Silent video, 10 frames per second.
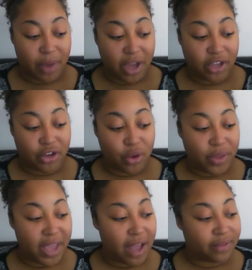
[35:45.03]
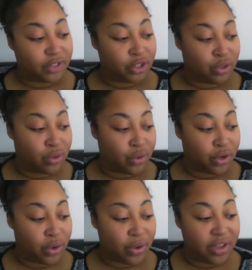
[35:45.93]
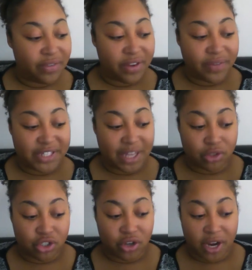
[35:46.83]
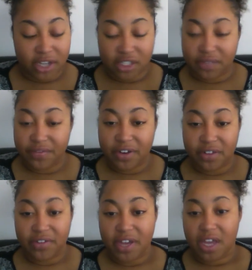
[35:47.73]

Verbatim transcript: But, you know, we have to, you know, even if it sounds strange, even if,